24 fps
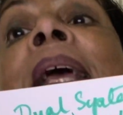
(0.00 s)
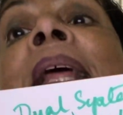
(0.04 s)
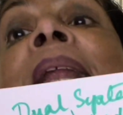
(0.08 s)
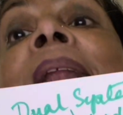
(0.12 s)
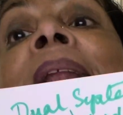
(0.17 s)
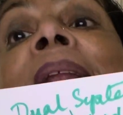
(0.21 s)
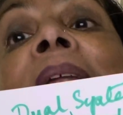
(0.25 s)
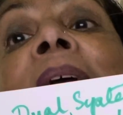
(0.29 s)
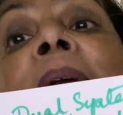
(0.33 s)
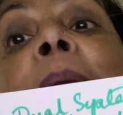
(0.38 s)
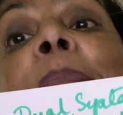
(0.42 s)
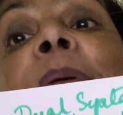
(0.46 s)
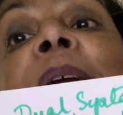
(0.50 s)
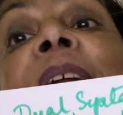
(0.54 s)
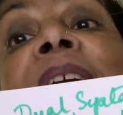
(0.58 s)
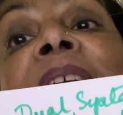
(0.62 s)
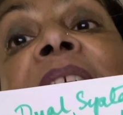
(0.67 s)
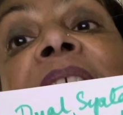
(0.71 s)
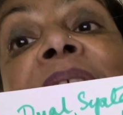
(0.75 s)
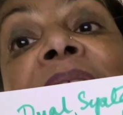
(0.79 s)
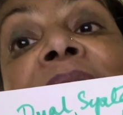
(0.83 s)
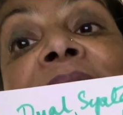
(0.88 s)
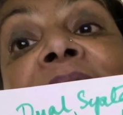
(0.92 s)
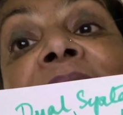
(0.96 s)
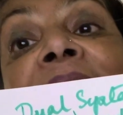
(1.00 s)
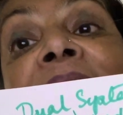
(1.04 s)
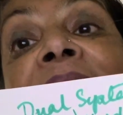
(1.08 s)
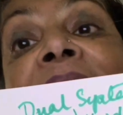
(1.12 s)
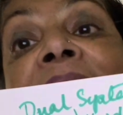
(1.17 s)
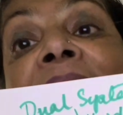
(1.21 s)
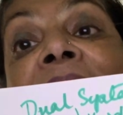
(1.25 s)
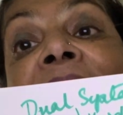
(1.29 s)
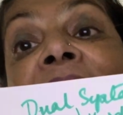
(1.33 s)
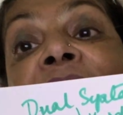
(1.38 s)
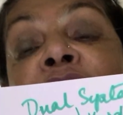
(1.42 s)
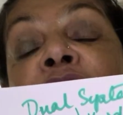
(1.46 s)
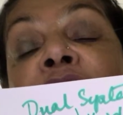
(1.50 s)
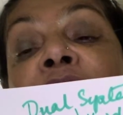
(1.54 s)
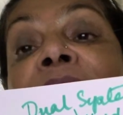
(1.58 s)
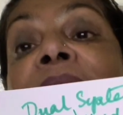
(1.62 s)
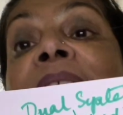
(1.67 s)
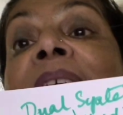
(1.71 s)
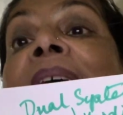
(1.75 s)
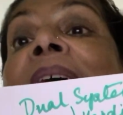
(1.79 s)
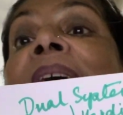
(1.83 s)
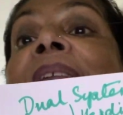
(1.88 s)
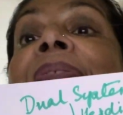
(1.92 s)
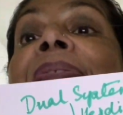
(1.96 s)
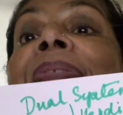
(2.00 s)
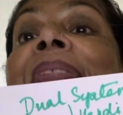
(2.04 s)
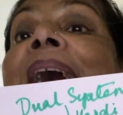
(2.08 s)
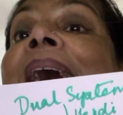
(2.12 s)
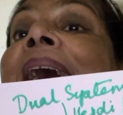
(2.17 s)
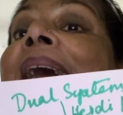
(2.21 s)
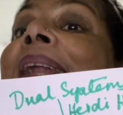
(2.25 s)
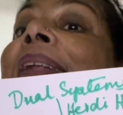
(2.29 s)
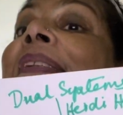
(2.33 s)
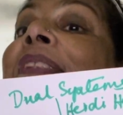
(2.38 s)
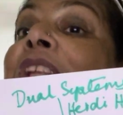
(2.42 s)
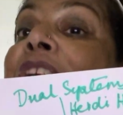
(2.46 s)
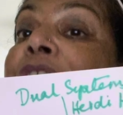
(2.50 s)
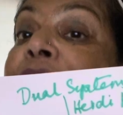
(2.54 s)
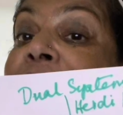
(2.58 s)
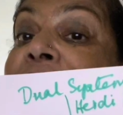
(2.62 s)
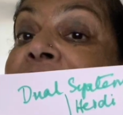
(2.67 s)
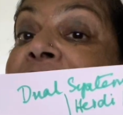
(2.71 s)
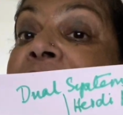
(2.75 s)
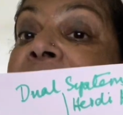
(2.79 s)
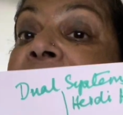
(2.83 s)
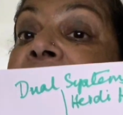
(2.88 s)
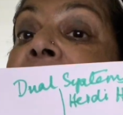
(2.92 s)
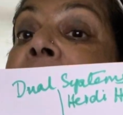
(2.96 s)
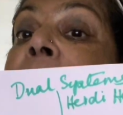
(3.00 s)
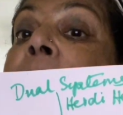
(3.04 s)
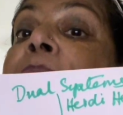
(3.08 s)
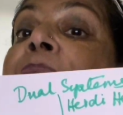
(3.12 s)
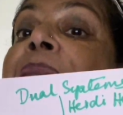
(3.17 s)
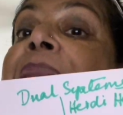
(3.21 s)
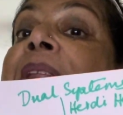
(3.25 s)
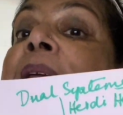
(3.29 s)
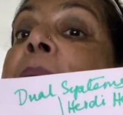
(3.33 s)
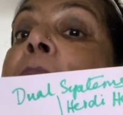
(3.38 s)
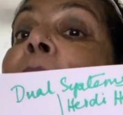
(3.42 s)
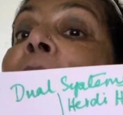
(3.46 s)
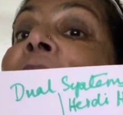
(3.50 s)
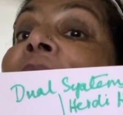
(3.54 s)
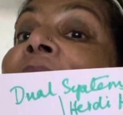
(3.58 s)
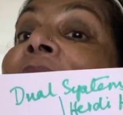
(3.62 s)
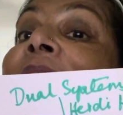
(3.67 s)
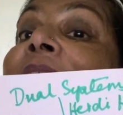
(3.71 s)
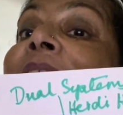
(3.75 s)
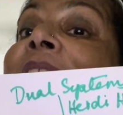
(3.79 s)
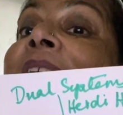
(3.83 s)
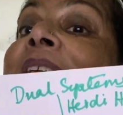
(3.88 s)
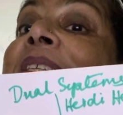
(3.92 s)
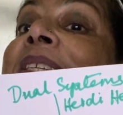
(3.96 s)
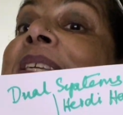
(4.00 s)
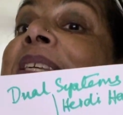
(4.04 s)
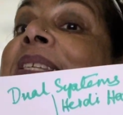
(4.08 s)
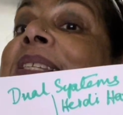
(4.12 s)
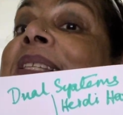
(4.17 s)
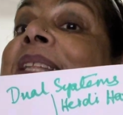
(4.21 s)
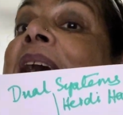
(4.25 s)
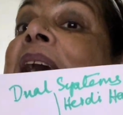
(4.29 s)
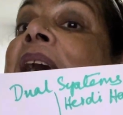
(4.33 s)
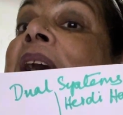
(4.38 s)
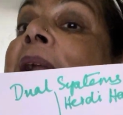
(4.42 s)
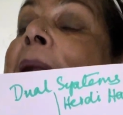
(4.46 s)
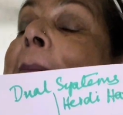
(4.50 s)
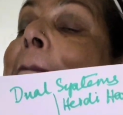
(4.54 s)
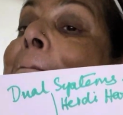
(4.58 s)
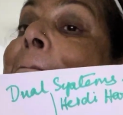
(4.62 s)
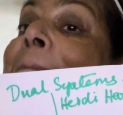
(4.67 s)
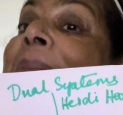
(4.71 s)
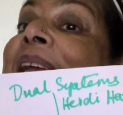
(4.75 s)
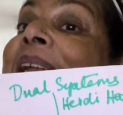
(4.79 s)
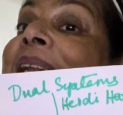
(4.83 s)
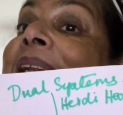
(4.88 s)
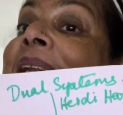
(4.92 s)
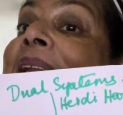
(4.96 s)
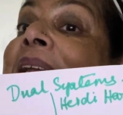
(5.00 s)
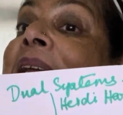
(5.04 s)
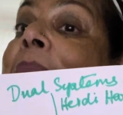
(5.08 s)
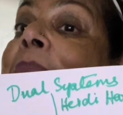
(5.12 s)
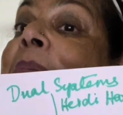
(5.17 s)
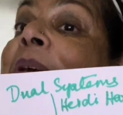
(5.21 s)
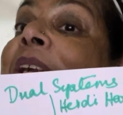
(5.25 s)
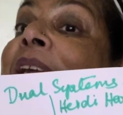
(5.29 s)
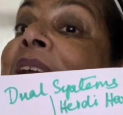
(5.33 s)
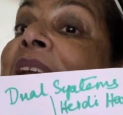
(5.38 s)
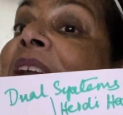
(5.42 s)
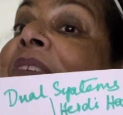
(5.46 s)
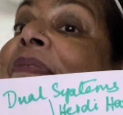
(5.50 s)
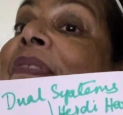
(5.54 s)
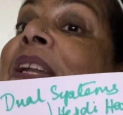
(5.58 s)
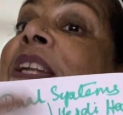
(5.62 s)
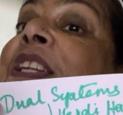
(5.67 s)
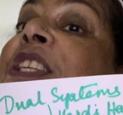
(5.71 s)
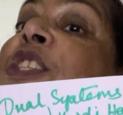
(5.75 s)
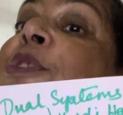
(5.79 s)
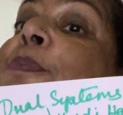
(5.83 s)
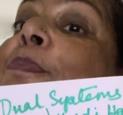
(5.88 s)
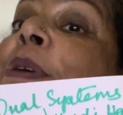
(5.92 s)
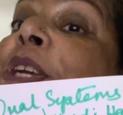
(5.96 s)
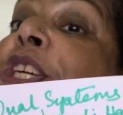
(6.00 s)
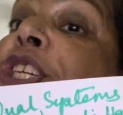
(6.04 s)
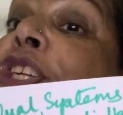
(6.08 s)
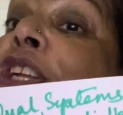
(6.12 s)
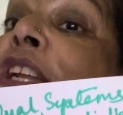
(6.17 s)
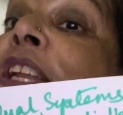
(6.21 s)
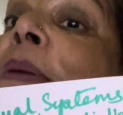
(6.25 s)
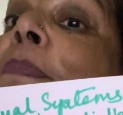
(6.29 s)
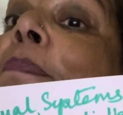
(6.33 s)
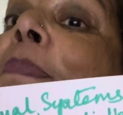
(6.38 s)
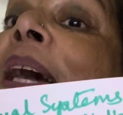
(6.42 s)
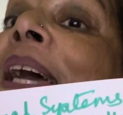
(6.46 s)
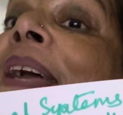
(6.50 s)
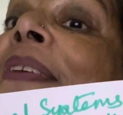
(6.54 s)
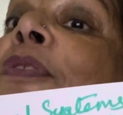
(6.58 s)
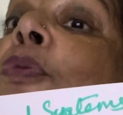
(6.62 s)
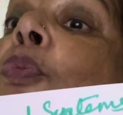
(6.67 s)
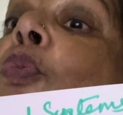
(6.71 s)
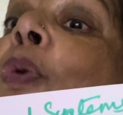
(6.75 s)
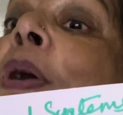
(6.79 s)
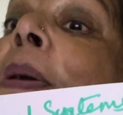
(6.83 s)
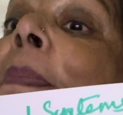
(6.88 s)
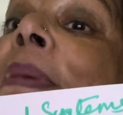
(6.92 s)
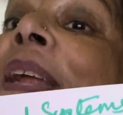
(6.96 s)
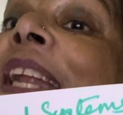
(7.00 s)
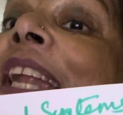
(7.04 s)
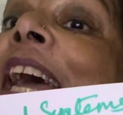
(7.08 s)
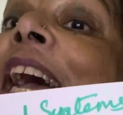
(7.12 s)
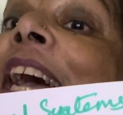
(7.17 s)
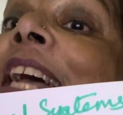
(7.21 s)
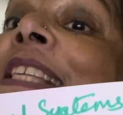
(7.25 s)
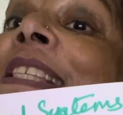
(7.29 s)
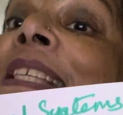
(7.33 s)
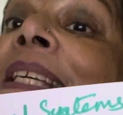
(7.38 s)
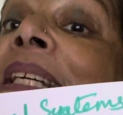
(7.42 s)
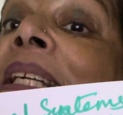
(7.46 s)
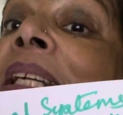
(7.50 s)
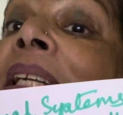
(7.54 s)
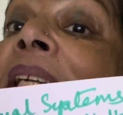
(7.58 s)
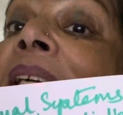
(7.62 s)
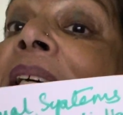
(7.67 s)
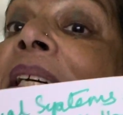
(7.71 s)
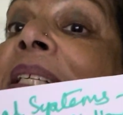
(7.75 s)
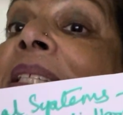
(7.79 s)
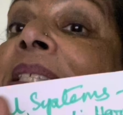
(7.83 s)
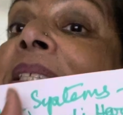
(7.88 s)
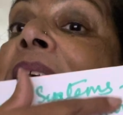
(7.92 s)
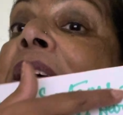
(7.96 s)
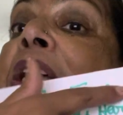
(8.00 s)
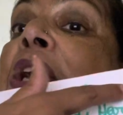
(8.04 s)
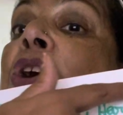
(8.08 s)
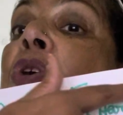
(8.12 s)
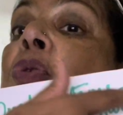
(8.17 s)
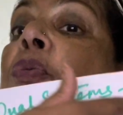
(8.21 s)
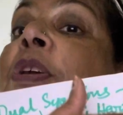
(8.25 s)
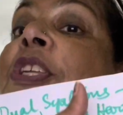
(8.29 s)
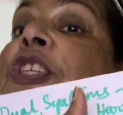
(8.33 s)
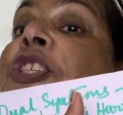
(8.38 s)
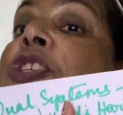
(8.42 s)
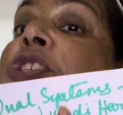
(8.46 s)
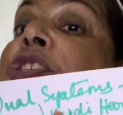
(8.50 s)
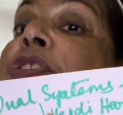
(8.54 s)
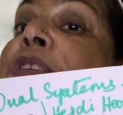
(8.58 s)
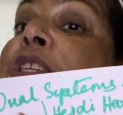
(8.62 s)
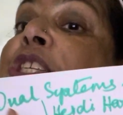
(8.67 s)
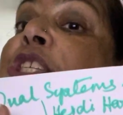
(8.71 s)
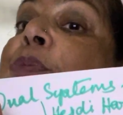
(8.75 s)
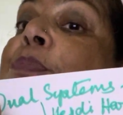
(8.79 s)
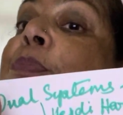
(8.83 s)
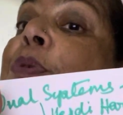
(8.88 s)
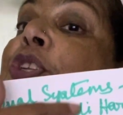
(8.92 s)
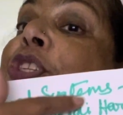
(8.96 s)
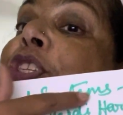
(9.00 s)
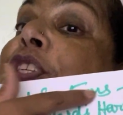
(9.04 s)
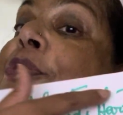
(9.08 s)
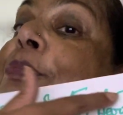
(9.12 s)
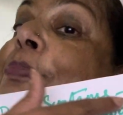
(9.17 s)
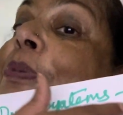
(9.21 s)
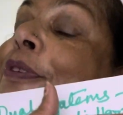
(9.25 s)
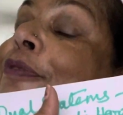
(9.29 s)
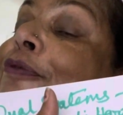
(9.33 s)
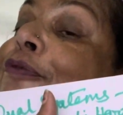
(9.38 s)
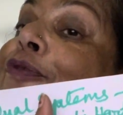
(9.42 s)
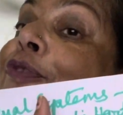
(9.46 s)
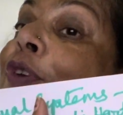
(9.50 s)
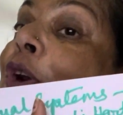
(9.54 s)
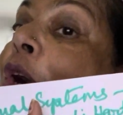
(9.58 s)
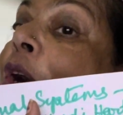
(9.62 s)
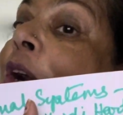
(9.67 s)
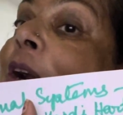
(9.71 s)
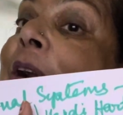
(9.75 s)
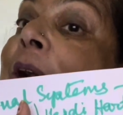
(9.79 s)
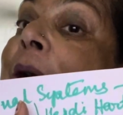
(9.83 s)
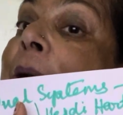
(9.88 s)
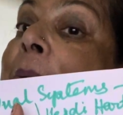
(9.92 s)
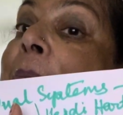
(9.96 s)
labor given in a nation than the return. But this is the unpaid labor given especially by the women as a class, which is responsible for